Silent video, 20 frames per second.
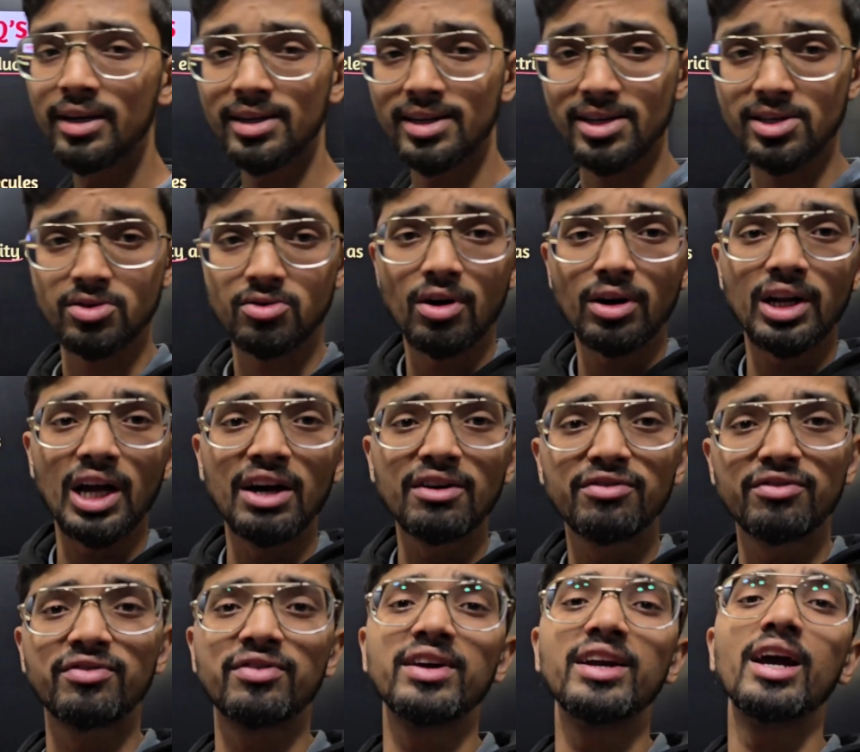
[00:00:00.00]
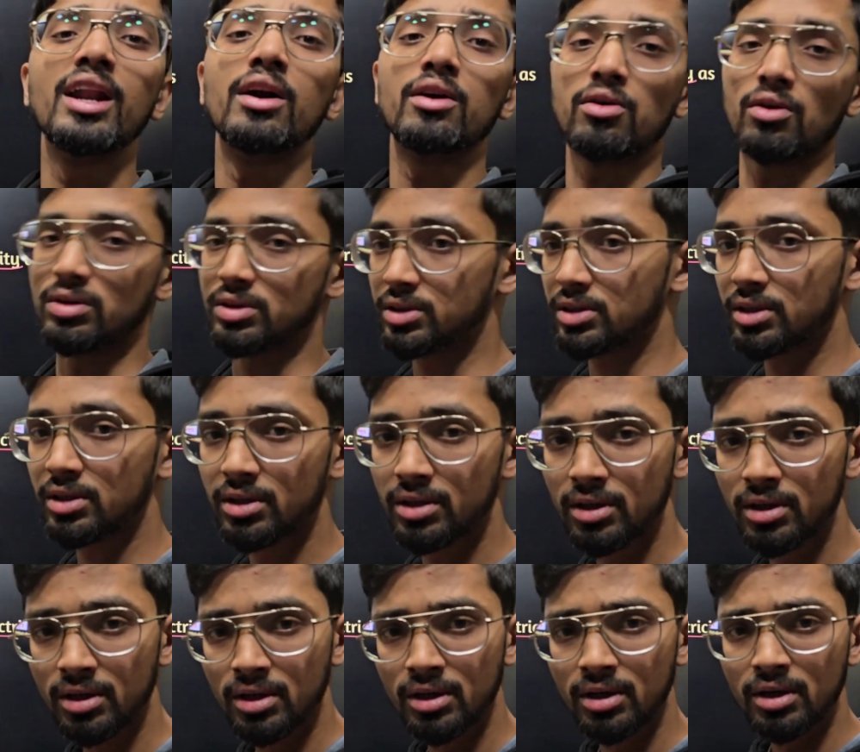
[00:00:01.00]
does not have free electrons,
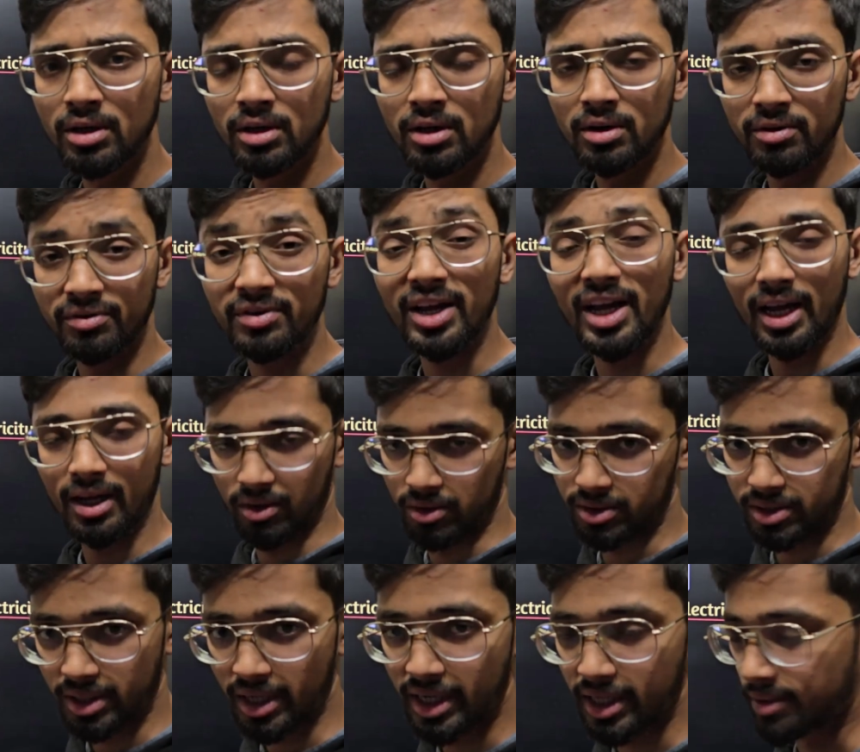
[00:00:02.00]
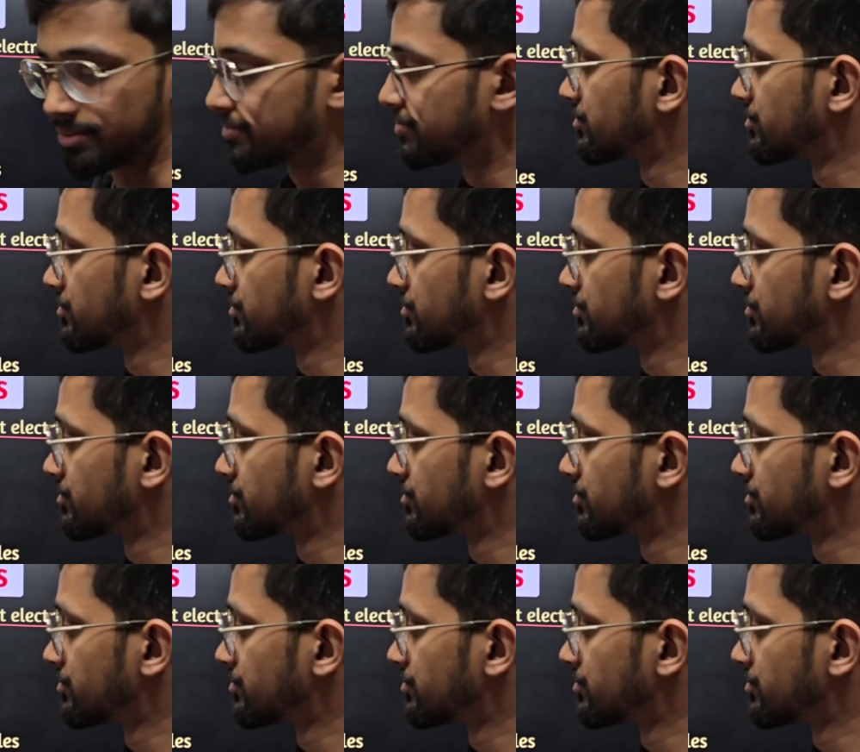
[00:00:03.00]
free ions, right?